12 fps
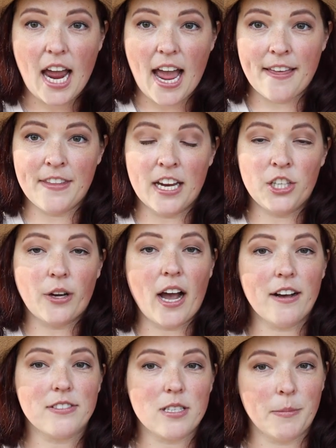and then you
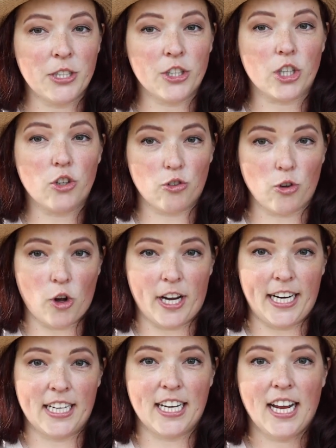have some in your
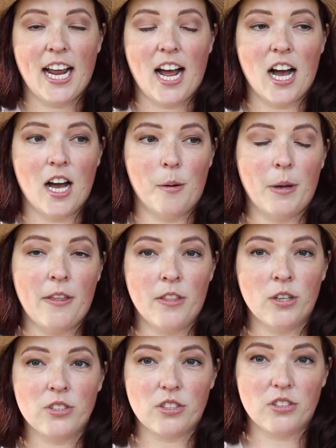groin,
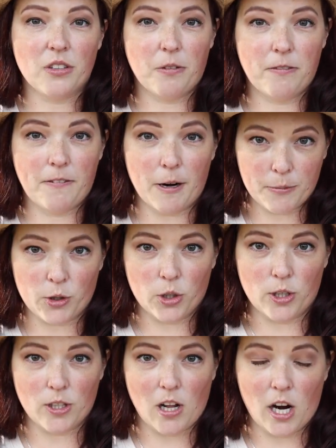and those are the
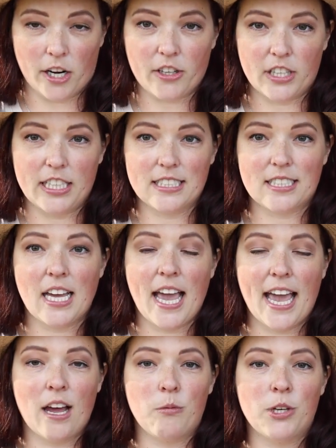femoral arteries.
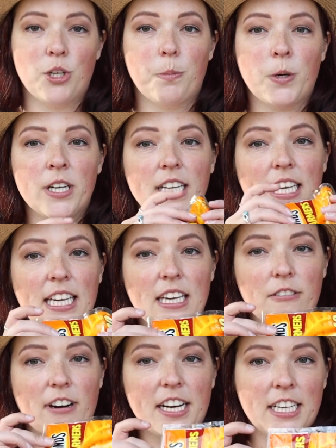And when you put
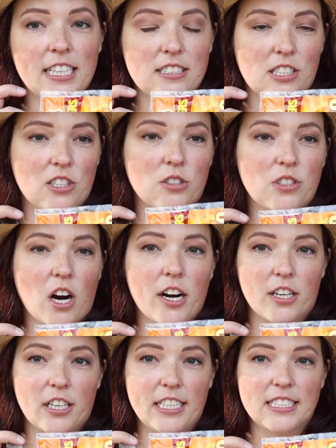heat right next to those
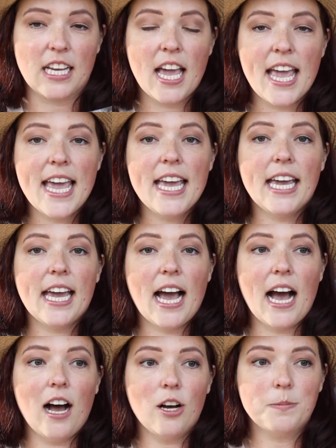arteries, it
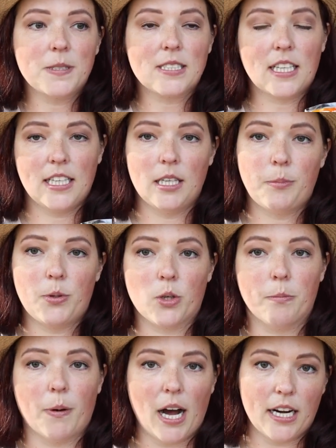helps keep
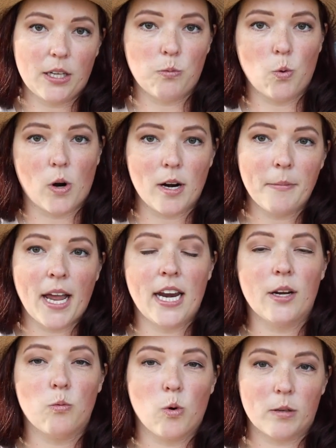your body warm,
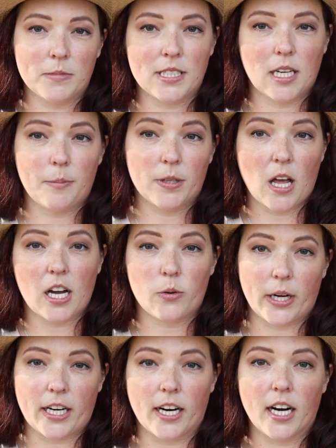and it warms it up a lot
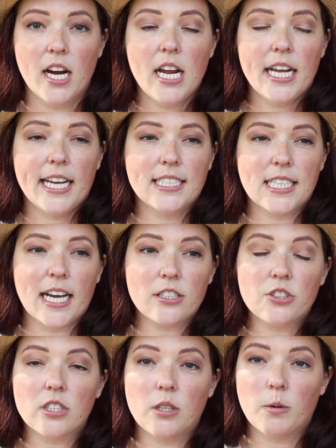quicker. It's
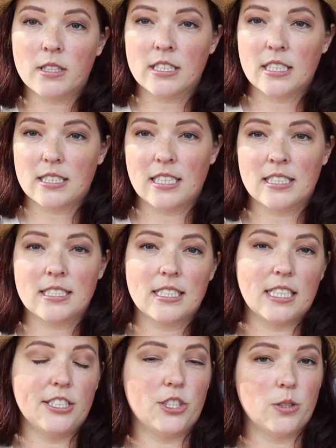actually one of the things
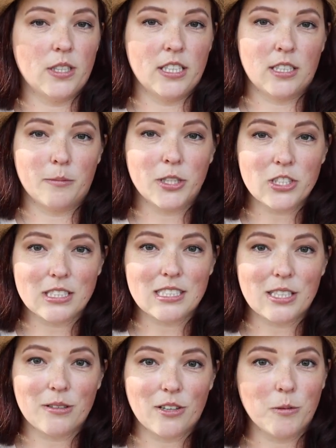that they do in the
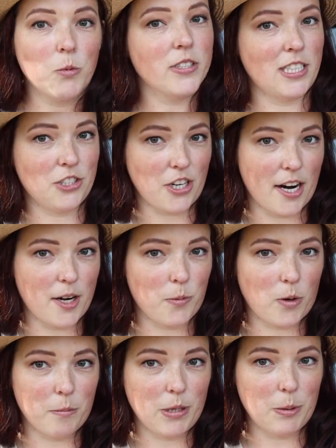emergency room when they try to
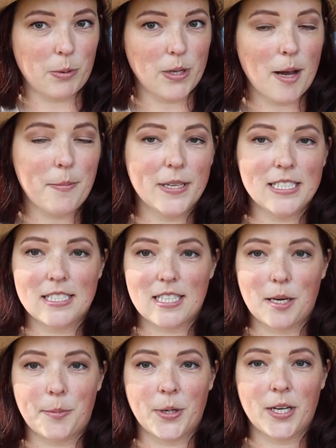warm people up, is
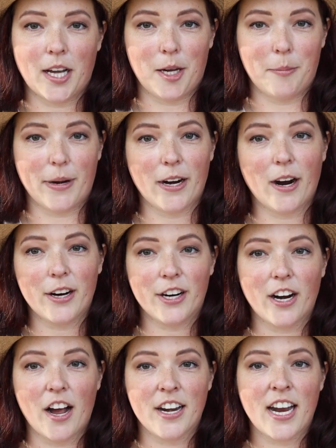they put a bear
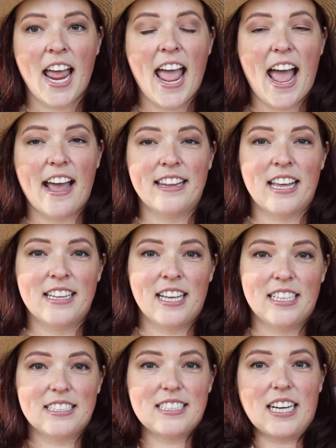hugger on, and then
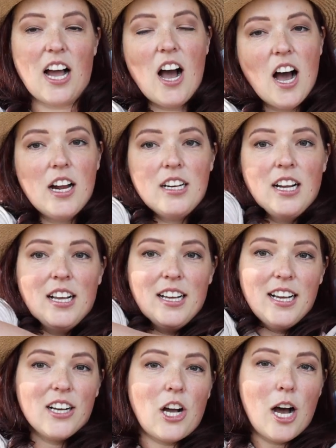they stick hot
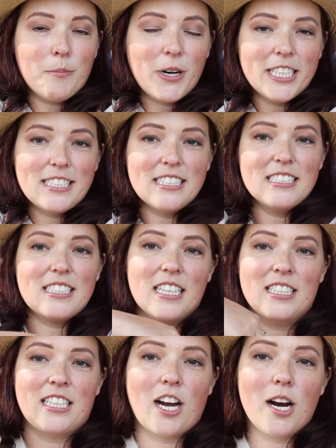compresses
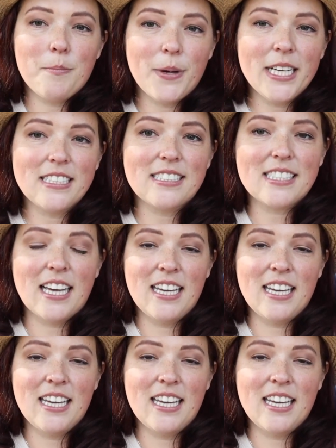in the armpits,